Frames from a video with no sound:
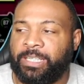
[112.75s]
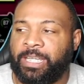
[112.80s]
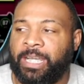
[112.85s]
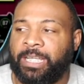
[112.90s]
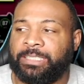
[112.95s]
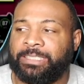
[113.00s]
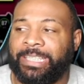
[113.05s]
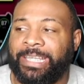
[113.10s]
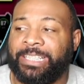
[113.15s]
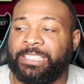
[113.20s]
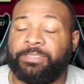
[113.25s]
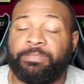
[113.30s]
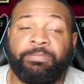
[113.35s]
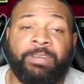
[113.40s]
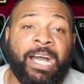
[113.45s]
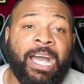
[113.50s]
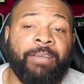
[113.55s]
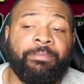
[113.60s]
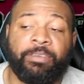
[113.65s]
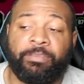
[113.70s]
Now it takes
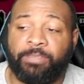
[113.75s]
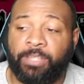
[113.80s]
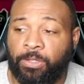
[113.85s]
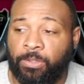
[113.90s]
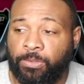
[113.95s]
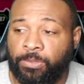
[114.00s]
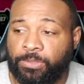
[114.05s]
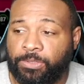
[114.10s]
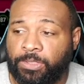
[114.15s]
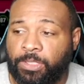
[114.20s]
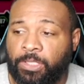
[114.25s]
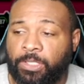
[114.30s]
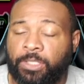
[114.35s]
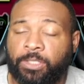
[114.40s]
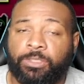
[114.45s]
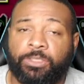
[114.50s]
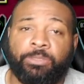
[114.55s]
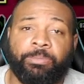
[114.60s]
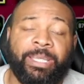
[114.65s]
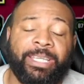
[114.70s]
5 of those
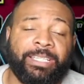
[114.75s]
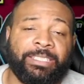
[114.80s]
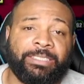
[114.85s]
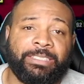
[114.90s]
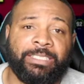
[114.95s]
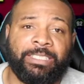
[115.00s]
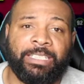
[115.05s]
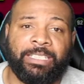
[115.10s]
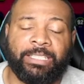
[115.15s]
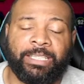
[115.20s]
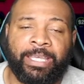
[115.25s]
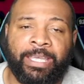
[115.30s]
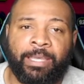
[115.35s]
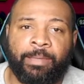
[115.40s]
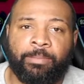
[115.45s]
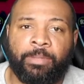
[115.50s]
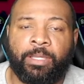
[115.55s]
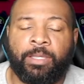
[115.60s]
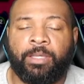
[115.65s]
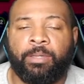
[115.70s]
to make a CD Lamb,